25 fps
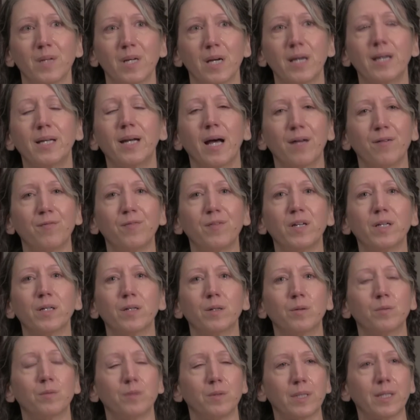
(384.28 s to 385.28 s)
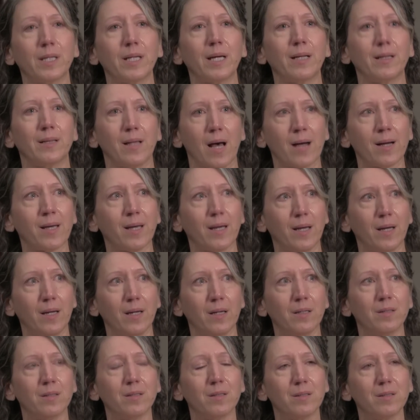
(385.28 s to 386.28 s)
And I feel really
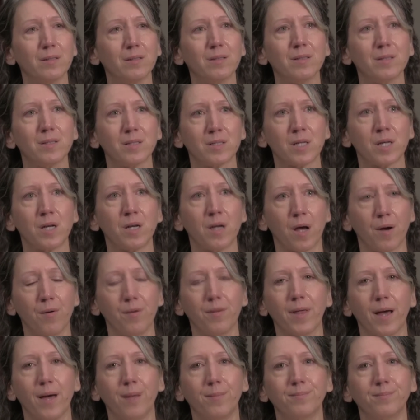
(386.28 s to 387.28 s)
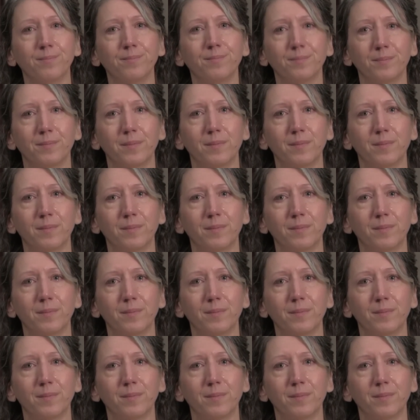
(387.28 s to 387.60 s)
lucky to know them.